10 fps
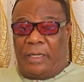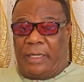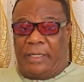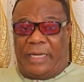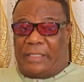
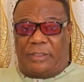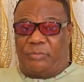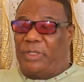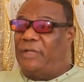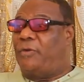he
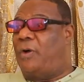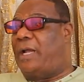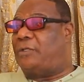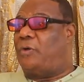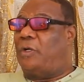doesn't believe
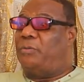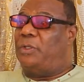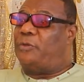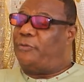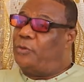God has called
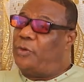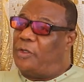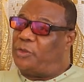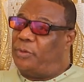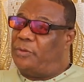me to full
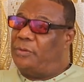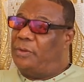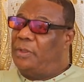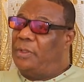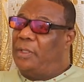gospel,
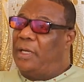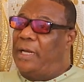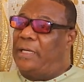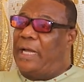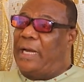
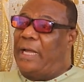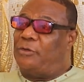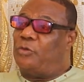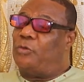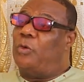and that
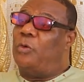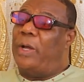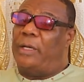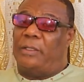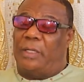I should
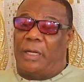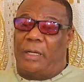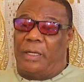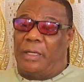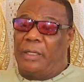go and
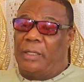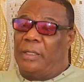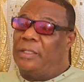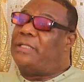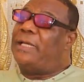
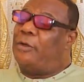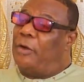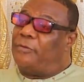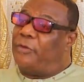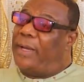seek
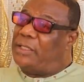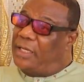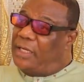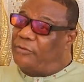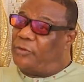God for
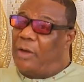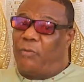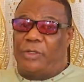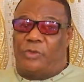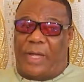myself. So I
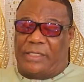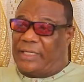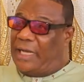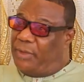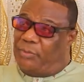went to
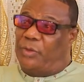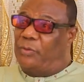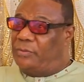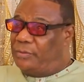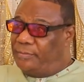Isaac
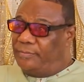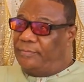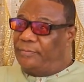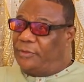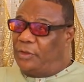Abebio,
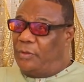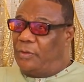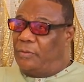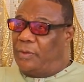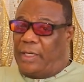you
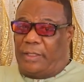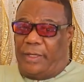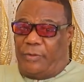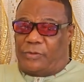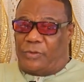know, and
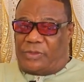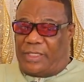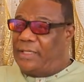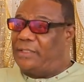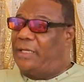he also
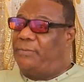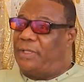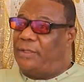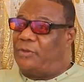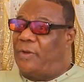said the same
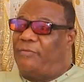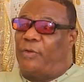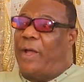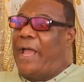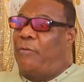thing. So
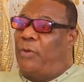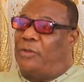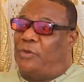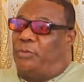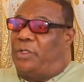everywhere I
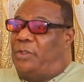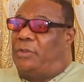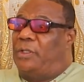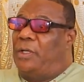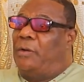went,
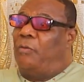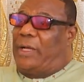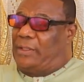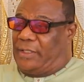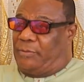nobody
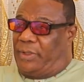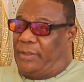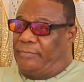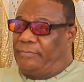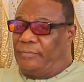wanted me.